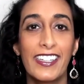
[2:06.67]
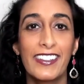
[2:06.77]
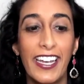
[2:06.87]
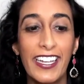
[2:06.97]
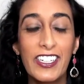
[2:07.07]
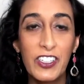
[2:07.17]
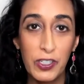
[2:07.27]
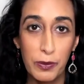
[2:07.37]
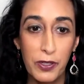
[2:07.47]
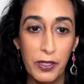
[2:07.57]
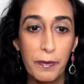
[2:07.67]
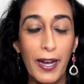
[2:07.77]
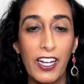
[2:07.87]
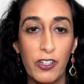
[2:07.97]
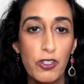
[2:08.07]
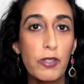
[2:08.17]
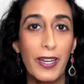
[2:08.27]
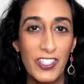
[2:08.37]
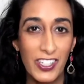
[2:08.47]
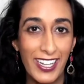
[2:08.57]
Like Kumkum, I also
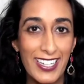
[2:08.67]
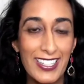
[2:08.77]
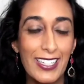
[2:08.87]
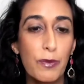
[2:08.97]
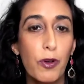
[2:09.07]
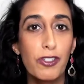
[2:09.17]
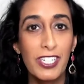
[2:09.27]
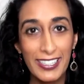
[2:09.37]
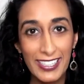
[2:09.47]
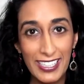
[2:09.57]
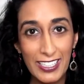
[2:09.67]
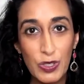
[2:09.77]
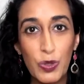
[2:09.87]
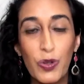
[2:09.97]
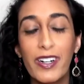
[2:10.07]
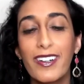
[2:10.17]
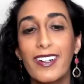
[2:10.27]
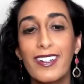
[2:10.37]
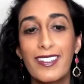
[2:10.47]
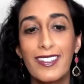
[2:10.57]
specialize in motility
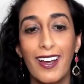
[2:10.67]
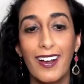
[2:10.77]
disorders